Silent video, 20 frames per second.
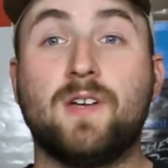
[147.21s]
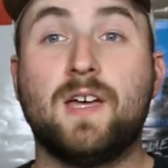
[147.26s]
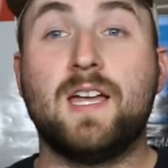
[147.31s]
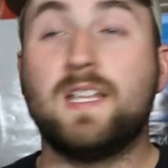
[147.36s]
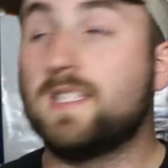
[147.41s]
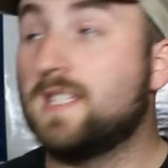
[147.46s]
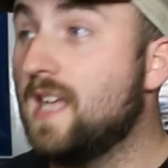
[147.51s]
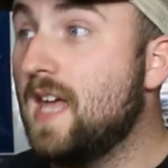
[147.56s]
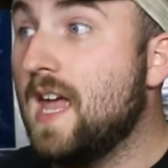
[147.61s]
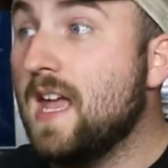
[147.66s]

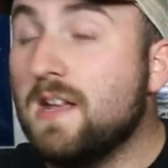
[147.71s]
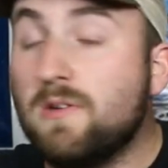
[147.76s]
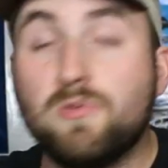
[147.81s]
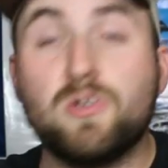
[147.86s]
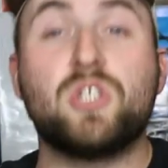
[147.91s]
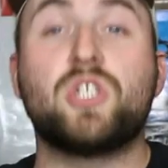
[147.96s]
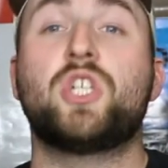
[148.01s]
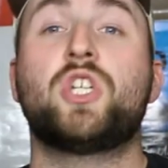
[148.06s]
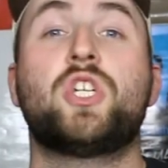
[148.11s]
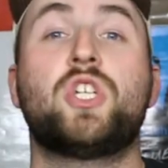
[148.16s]
It
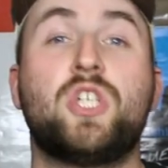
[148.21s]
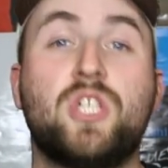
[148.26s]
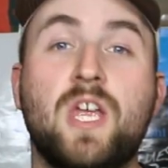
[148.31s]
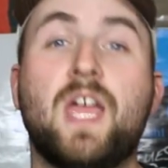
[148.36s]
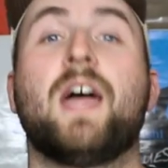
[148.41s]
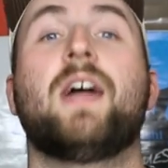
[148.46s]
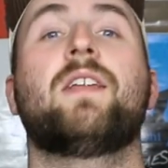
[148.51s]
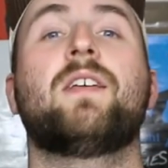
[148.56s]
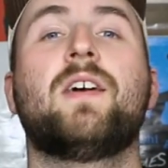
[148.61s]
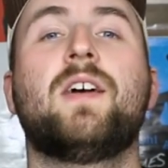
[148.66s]
was
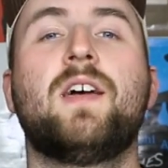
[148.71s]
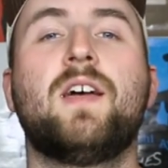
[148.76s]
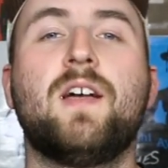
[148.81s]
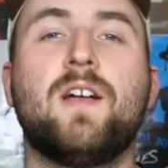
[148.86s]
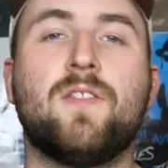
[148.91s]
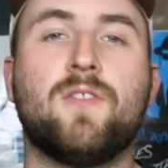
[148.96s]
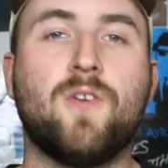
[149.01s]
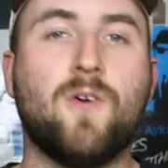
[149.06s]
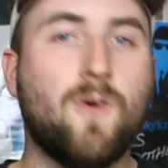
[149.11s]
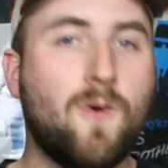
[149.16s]
shit.
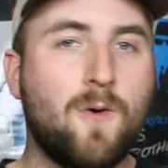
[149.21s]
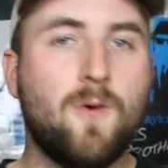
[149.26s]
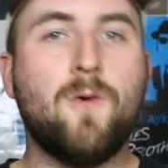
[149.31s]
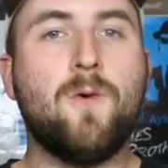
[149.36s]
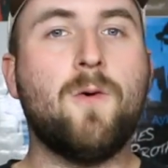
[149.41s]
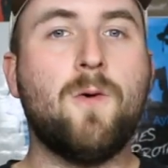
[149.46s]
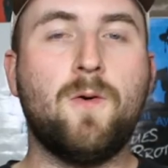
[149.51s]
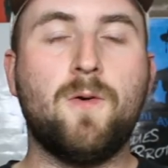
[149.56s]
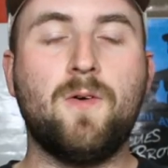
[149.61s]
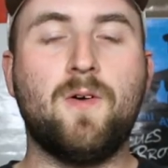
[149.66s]
The
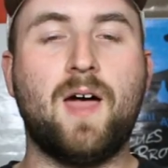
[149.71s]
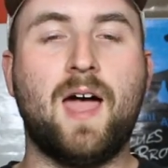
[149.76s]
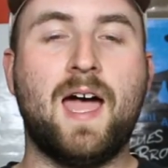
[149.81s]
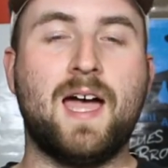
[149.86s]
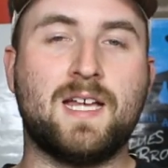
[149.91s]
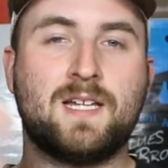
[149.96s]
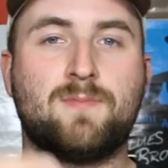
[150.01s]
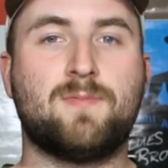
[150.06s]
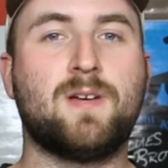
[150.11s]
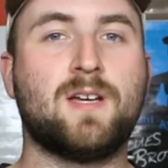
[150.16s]
whole
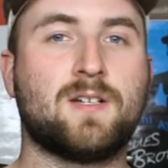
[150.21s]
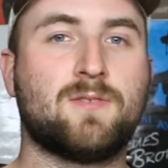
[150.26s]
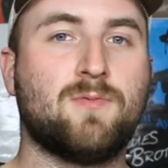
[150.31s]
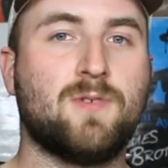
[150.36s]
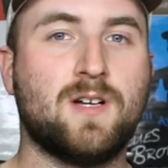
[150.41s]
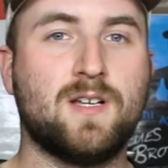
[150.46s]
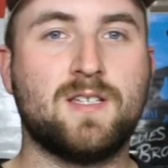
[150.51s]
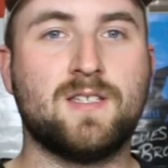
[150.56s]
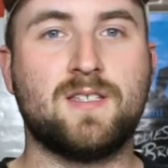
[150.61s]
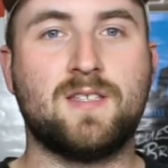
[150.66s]
aspect
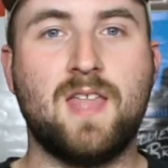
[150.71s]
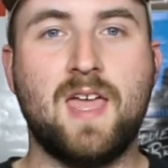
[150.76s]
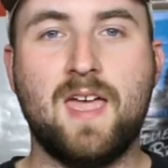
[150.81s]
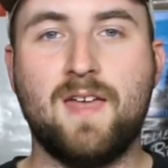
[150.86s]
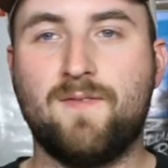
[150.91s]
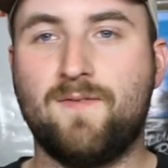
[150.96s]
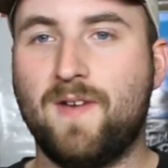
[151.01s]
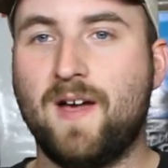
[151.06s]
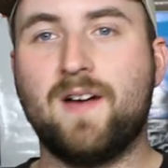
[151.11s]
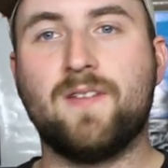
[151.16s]
was they
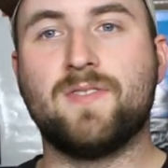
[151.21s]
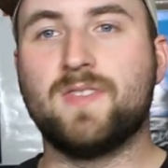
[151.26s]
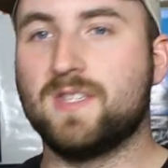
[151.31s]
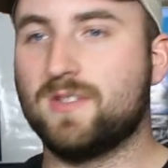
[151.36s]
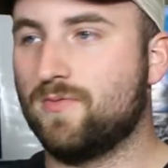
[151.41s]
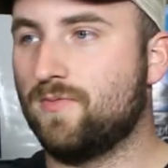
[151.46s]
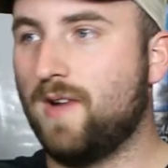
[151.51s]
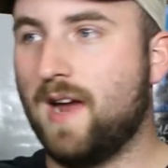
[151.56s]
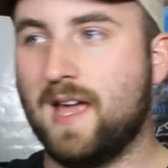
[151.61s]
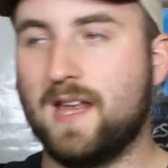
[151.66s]
had found
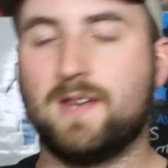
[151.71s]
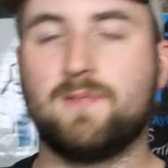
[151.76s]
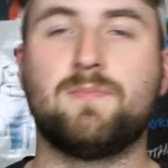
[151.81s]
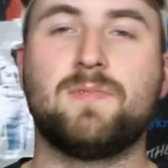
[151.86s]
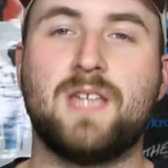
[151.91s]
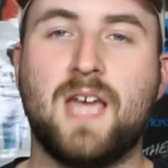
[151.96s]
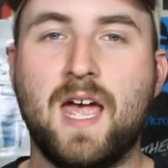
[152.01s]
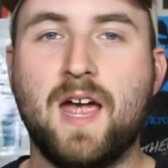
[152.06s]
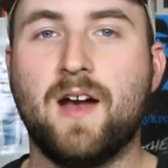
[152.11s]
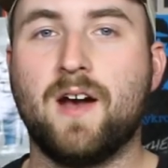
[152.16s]
this
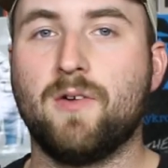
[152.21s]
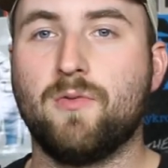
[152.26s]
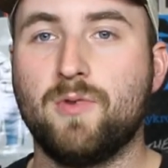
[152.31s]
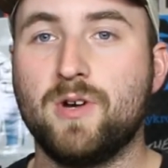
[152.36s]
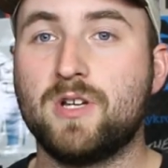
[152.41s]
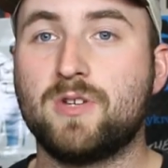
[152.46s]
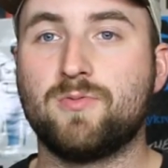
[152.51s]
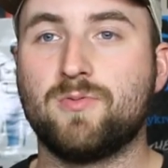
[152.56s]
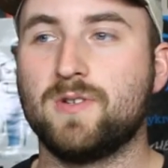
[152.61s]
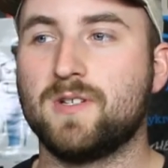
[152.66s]
random tear,
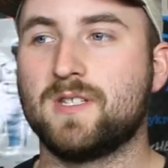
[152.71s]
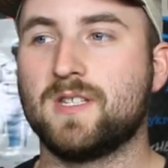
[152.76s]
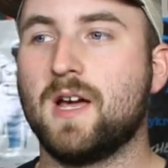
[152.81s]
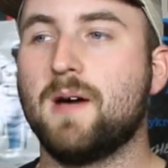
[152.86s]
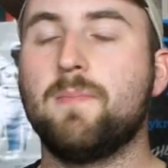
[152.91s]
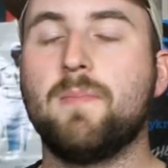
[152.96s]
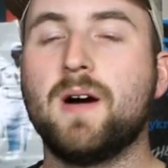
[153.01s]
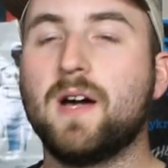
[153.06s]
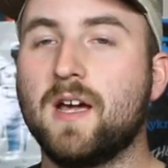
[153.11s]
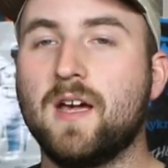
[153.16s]
which was a
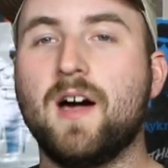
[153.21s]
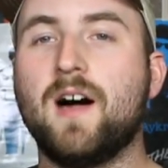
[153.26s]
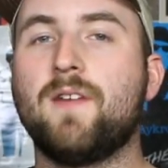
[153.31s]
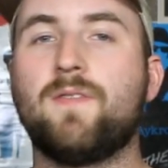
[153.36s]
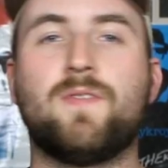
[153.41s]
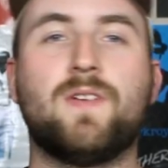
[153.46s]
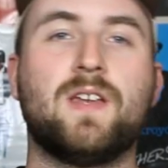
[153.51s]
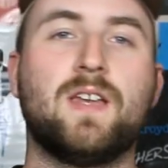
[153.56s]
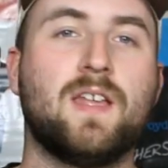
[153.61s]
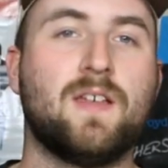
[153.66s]

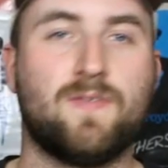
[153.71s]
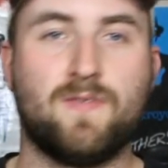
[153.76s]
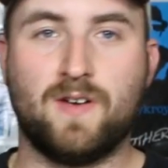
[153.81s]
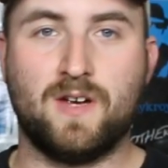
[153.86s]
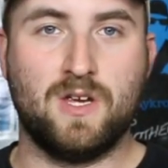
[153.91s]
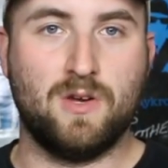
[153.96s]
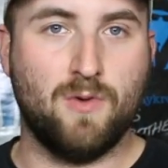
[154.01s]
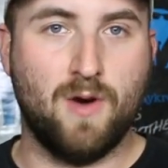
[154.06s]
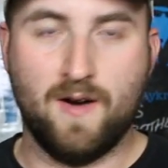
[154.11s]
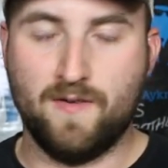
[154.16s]
MacGuffin if
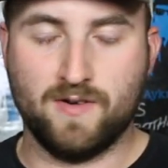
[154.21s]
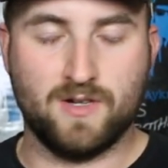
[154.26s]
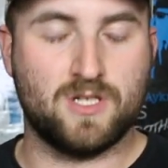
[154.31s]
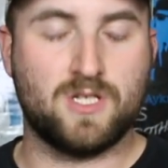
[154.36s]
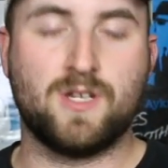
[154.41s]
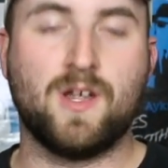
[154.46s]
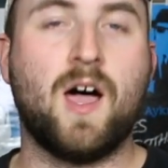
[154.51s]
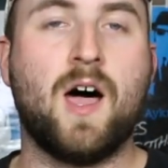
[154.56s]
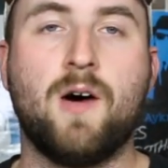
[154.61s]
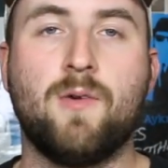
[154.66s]
you ever
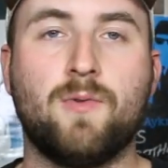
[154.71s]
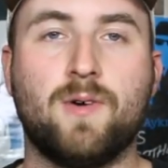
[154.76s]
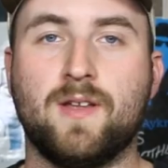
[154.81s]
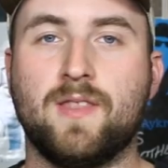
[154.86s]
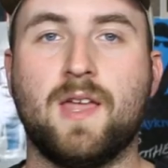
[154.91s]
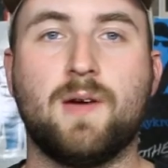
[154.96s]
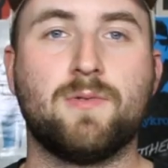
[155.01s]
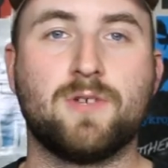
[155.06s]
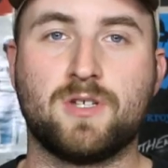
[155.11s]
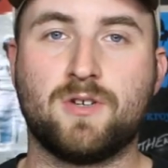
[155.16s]
saw
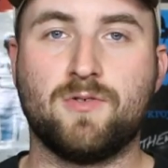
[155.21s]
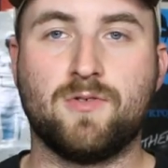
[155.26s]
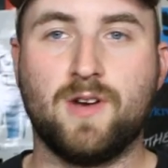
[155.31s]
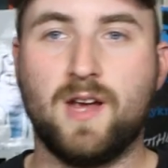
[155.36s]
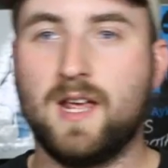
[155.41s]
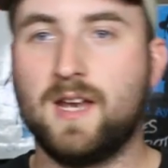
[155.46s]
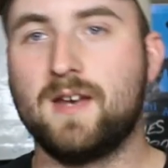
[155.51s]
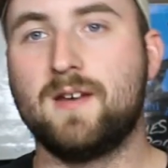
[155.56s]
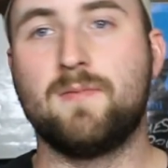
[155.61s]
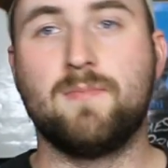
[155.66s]
one, that was
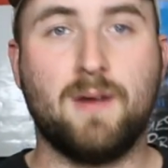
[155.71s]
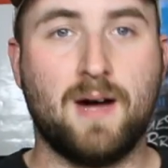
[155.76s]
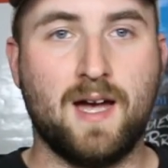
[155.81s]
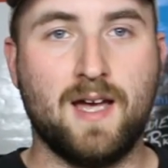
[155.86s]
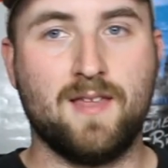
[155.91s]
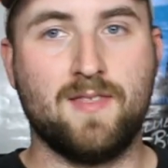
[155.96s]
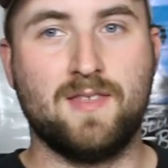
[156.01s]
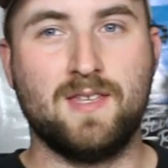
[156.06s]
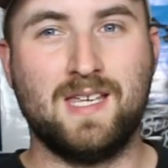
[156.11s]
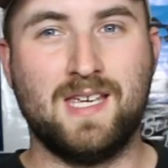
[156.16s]
created
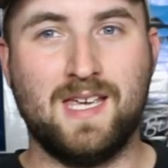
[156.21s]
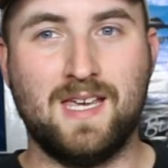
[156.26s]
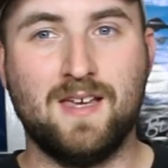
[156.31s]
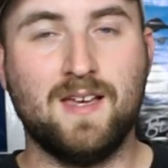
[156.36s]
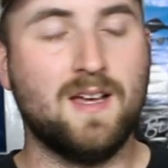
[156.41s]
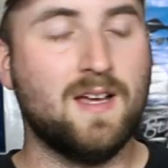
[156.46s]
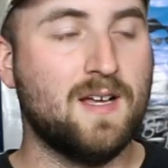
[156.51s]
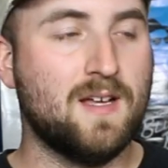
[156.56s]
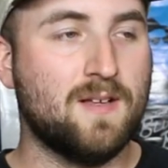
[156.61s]
by the